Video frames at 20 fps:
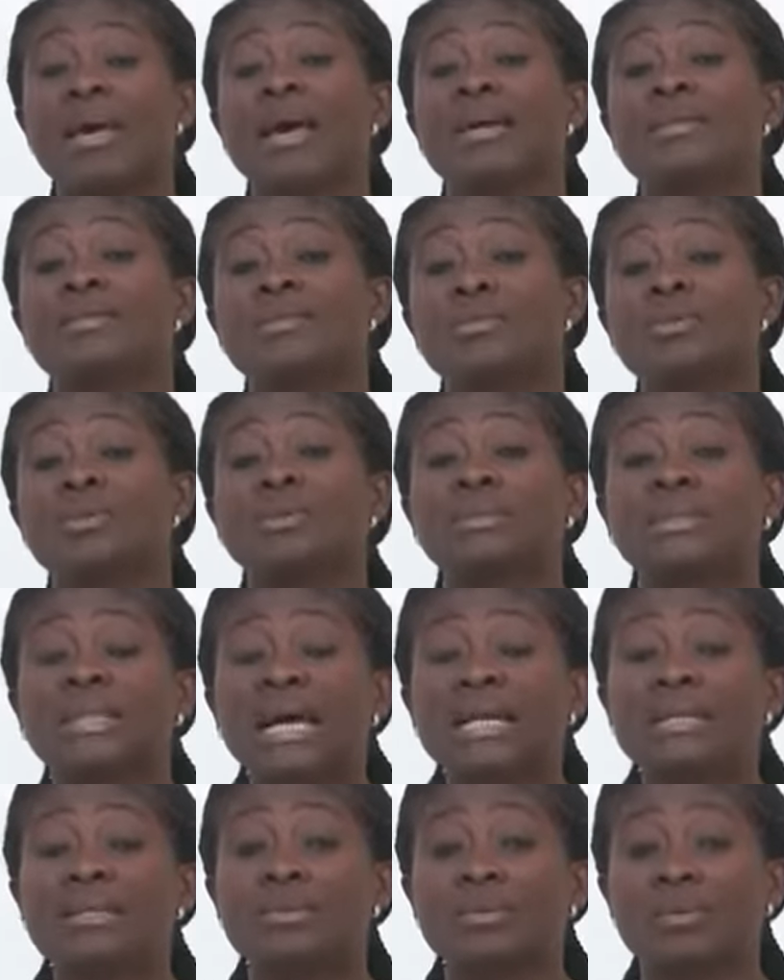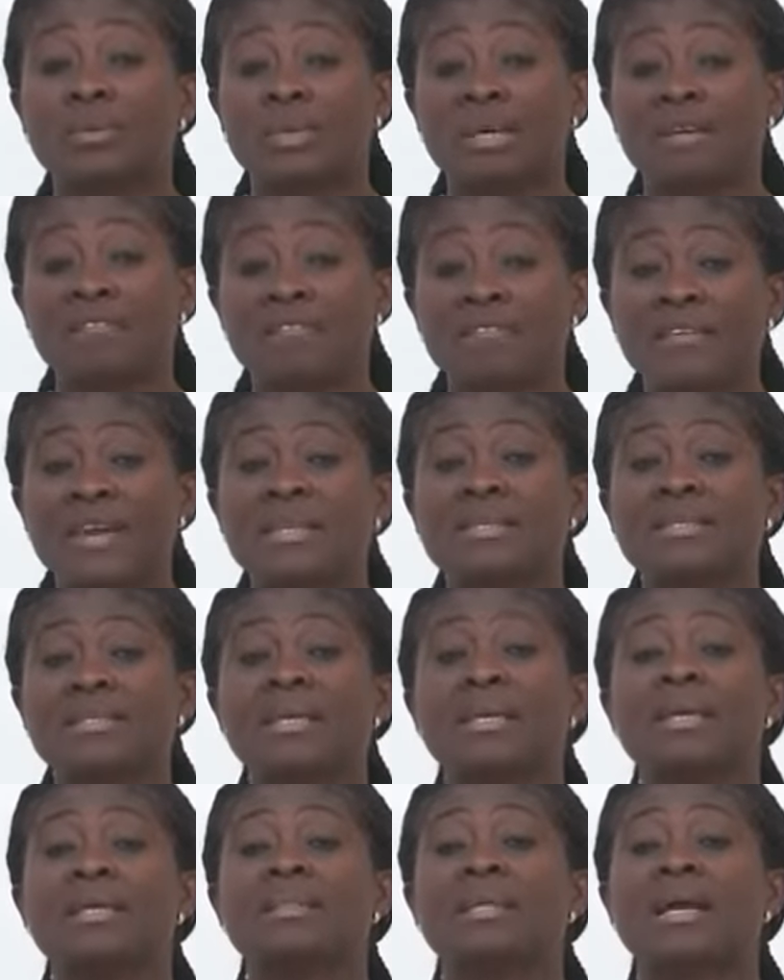And so that could
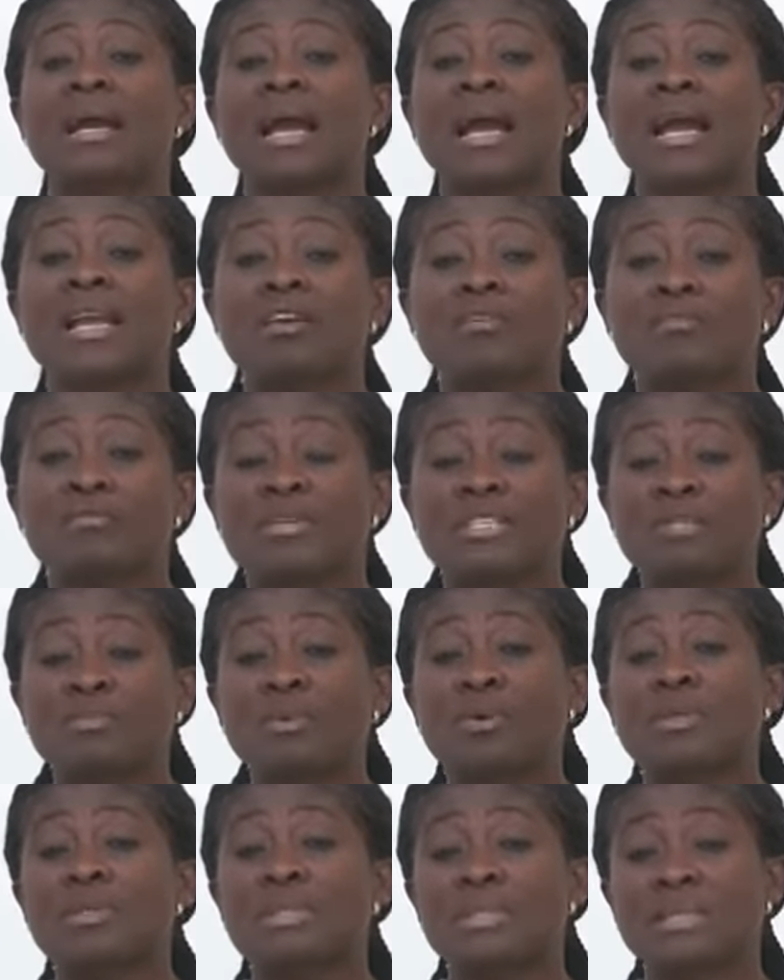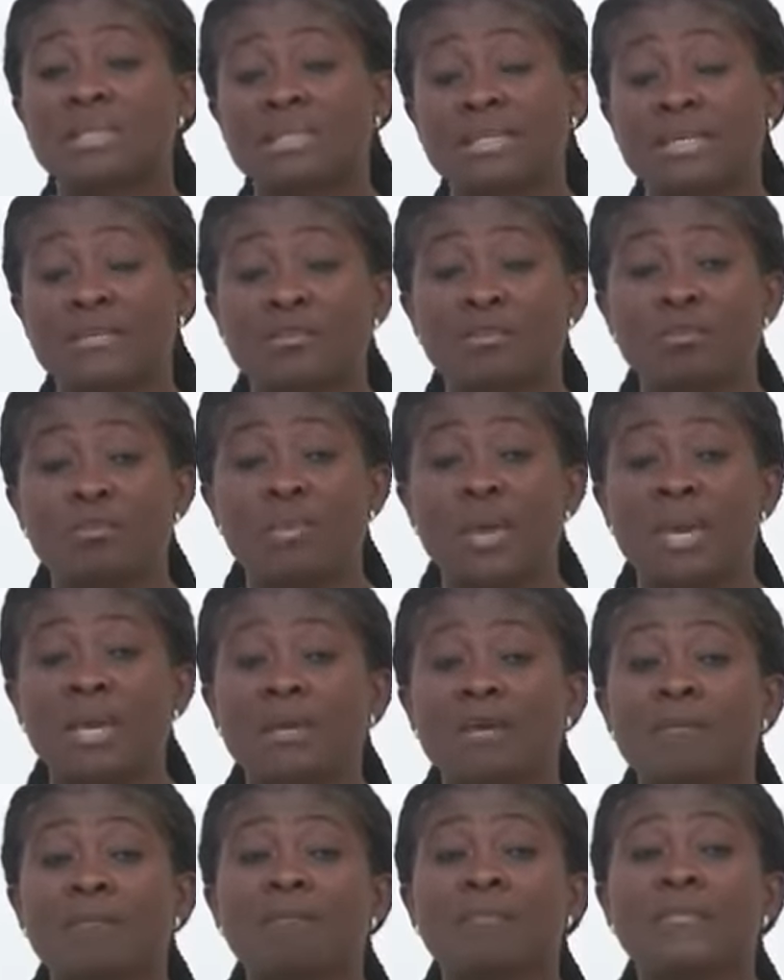affect the kind of responses that you
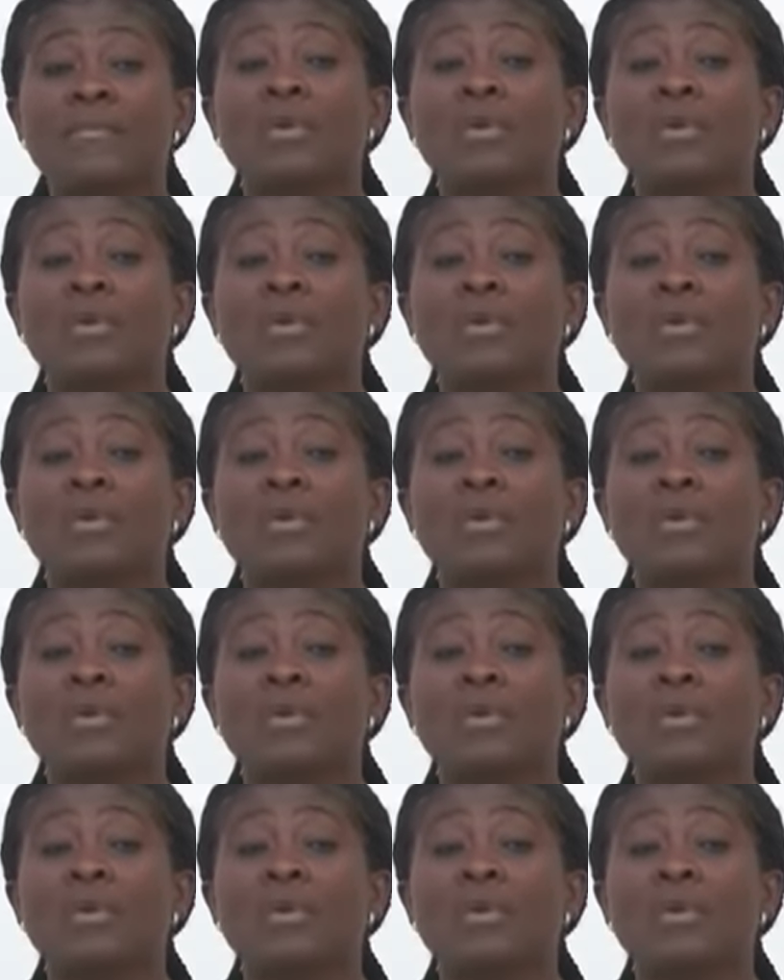make.